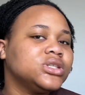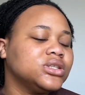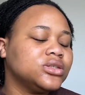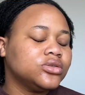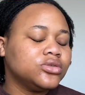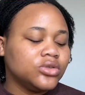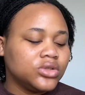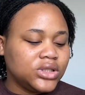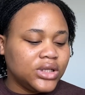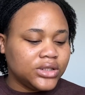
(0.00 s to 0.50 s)
Is
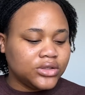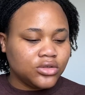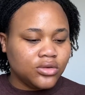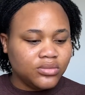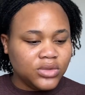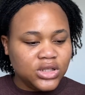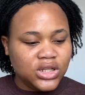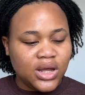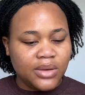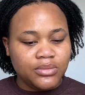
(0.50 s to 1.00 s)
not as
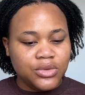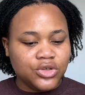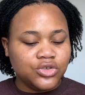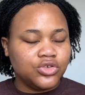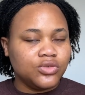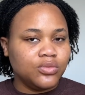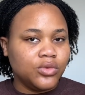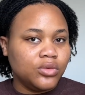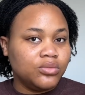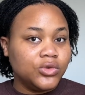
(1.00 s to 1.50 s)
something that makes
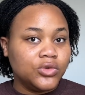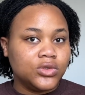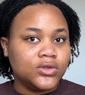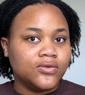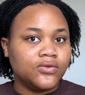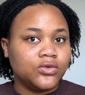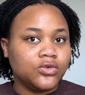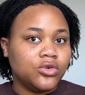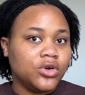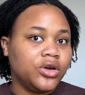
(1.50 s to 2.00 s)
you more
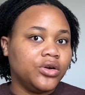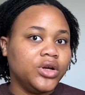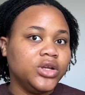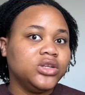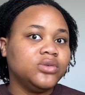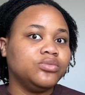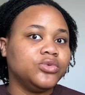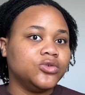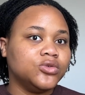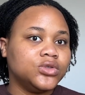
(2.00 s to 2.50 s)
beautiful. You're
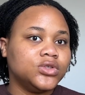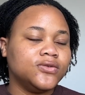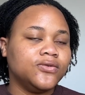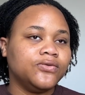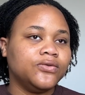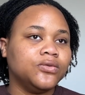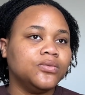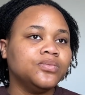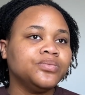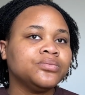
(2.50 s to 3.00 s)
already
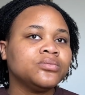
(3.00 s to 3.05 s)
beautiful.